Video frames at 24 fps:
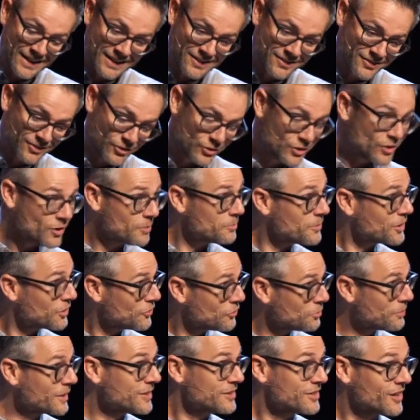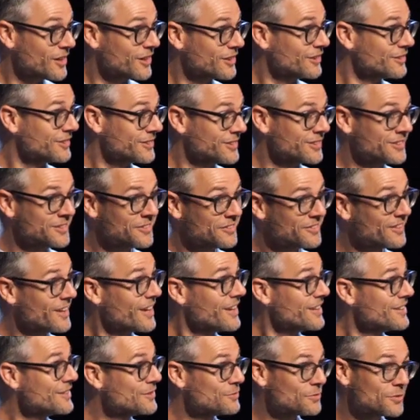And so, I'm there with my toddler
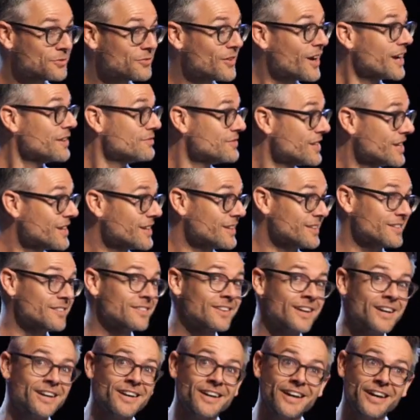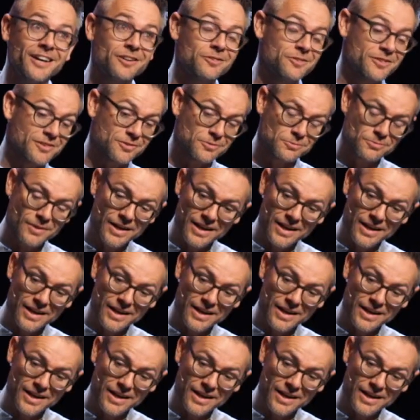sons for 5 days out on this